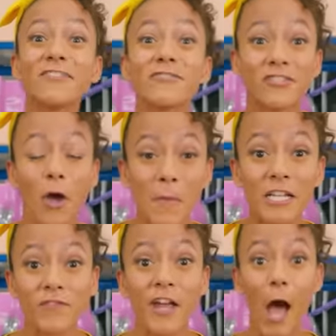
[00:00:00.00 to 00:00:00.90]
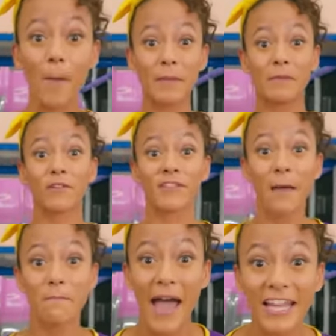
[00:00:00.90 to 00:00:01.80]
you so much for helping me with
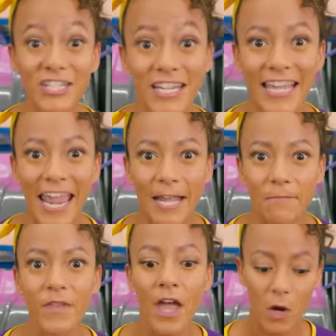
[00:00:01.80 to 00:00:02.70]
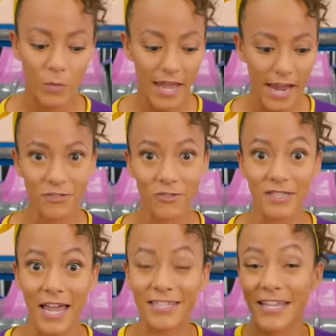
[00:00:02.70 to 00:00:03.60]
that matching game. We
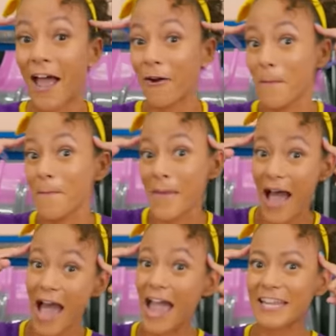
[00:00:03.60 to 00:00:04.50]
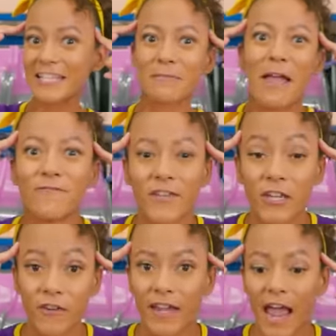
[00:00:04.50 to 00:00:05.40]
exercised our minds by
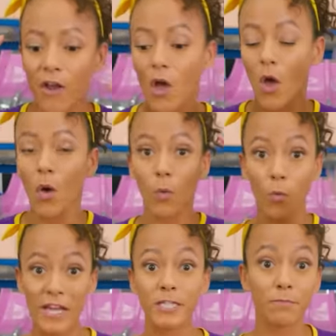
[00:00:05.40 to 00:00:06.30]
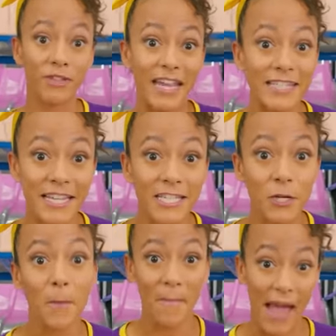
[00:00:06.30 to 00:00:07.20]
figuring out which play
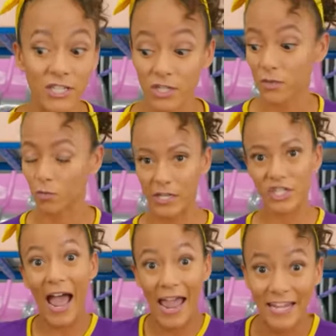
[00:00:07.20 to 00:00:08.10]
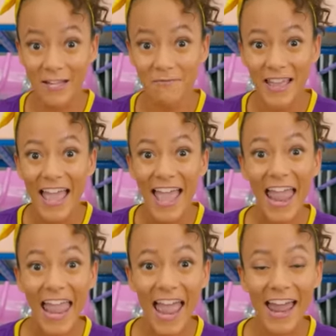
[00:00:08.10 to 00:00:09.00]
center matches which item
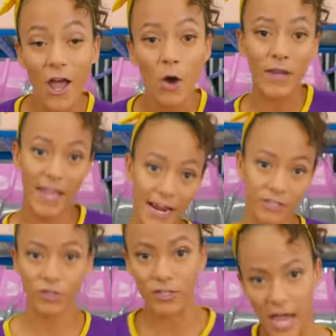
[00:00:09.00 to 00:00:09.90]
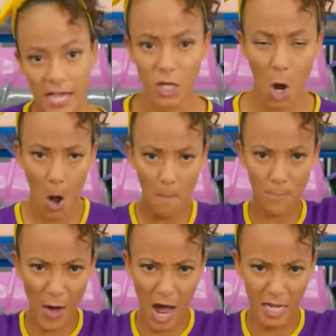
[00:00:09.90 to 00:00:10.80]
and we exercise our
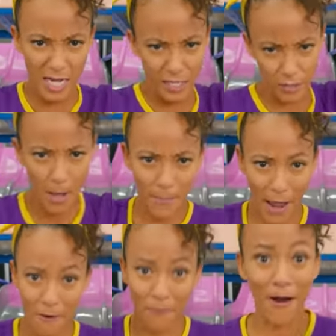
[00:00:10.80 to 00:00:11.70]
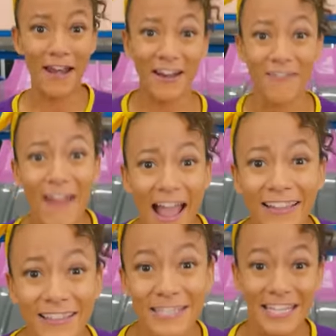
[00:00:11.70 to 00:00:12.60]
bodies by running
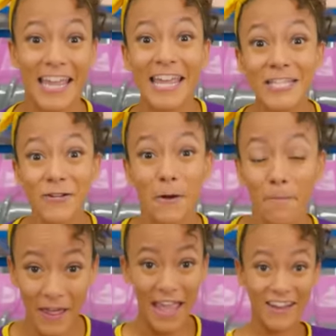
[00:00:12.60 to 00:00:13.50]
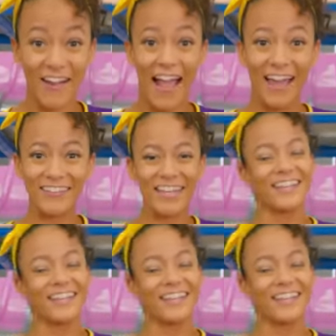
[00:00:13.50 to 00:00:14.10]
around this indoor playground.